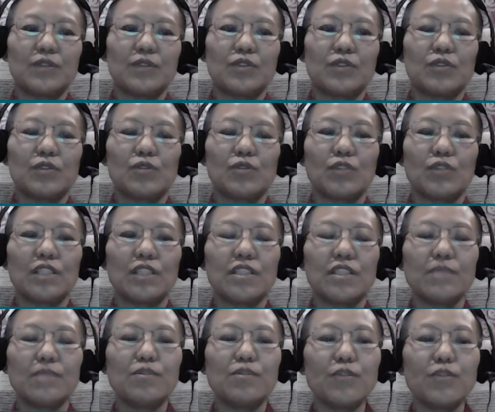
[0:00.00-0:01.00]
So in
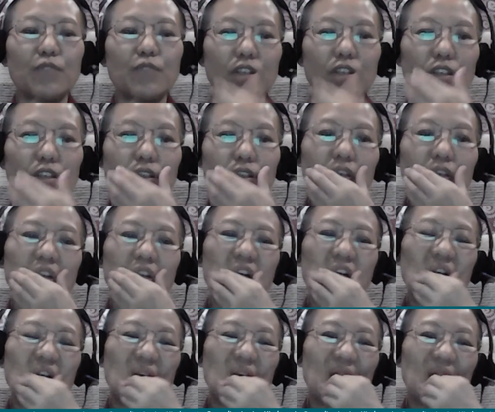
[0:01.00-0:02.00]
terms of
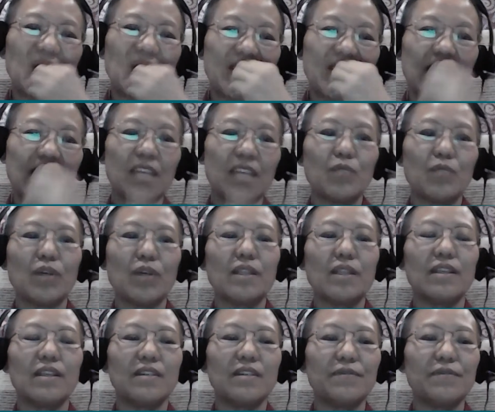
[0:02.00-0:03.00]
the second one,
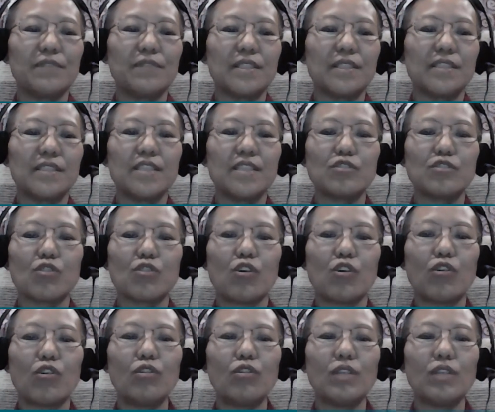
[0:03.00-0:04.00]
love, since
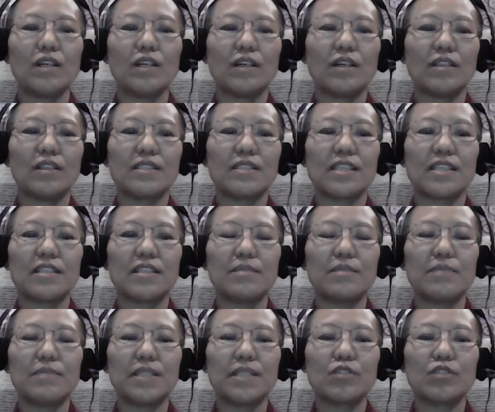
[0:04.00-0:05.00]
all
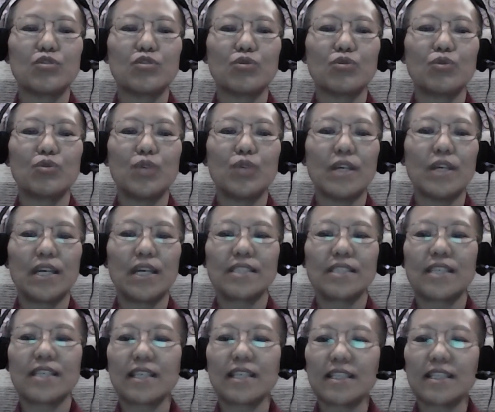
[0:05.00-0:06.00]
sentient beings show
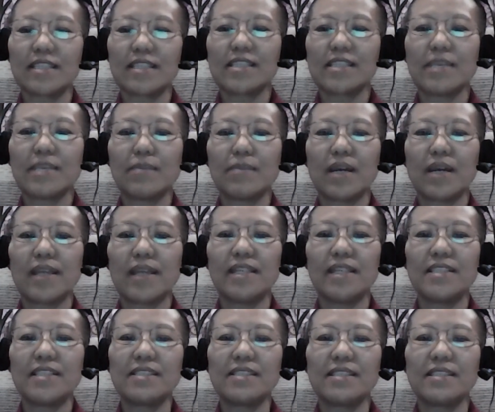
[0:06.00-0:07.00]
exactly the same
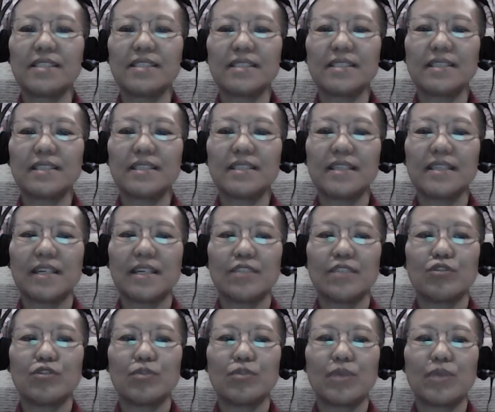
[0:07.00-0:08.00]
kindness
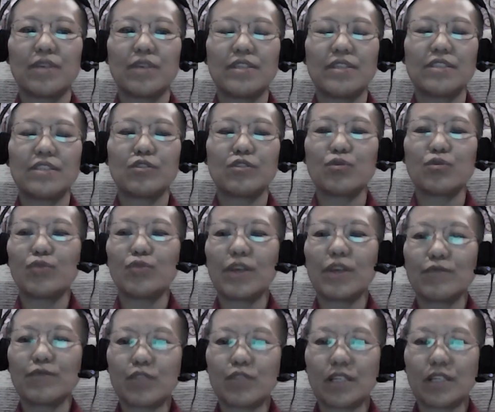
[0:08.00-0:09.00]
as your parents, so we
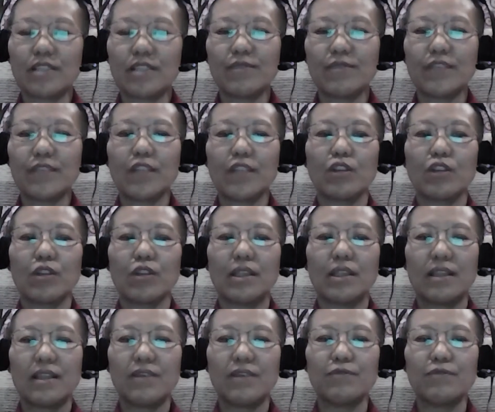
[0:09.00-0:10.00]
have to cultivate
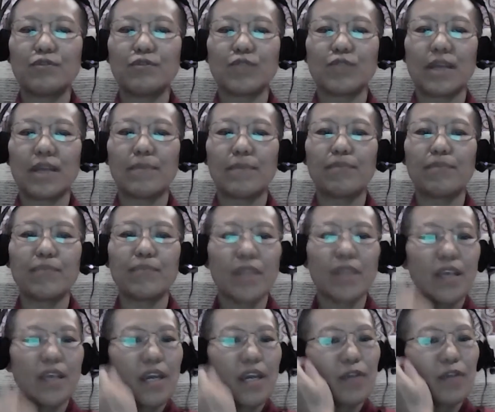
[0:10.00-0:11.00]
love to them
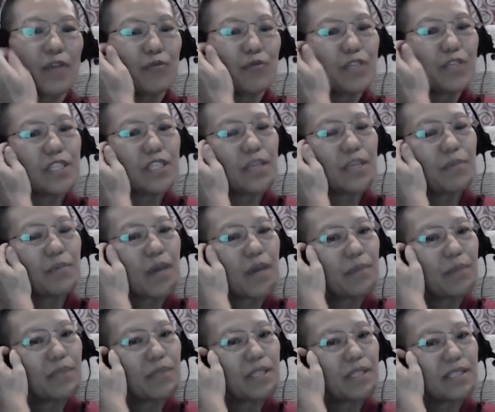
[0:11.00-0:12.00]
and wish them
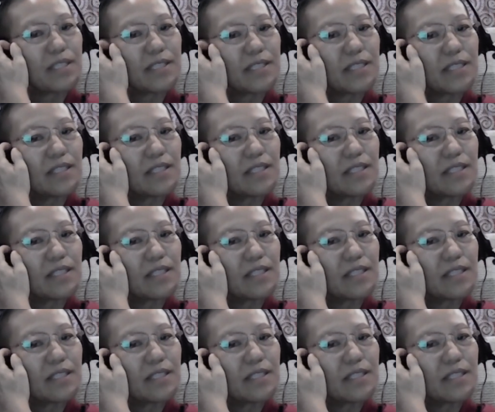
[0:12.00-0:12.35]
happiness